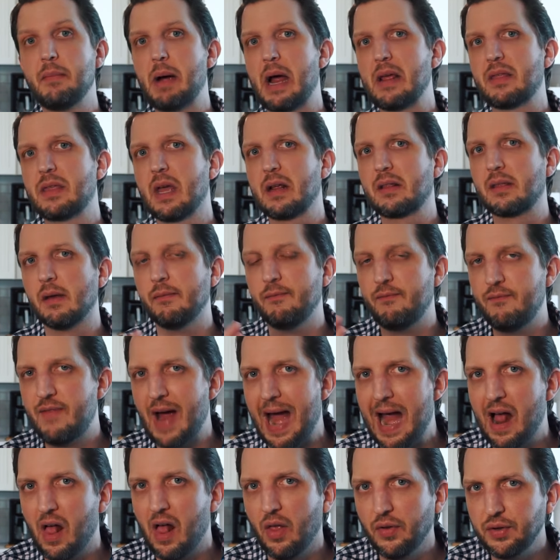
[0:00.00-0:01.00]
I think the
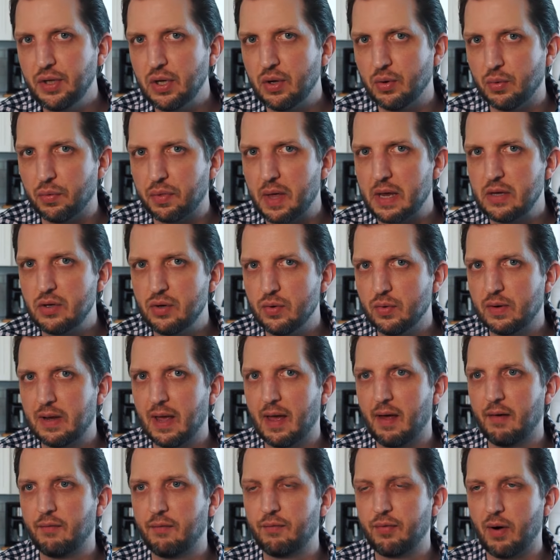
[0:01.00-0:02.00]
value that you
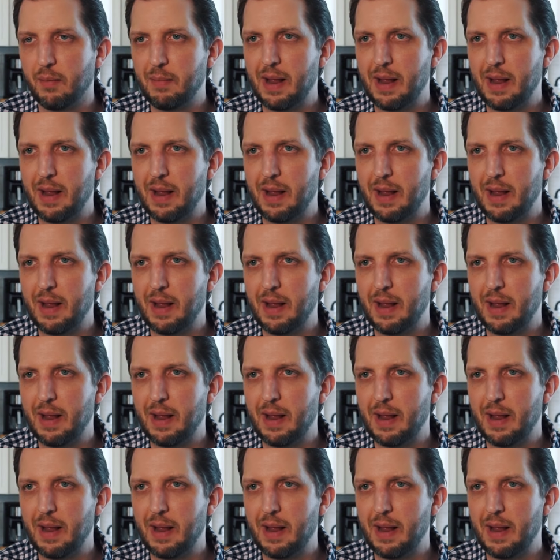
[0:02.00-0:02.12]
get from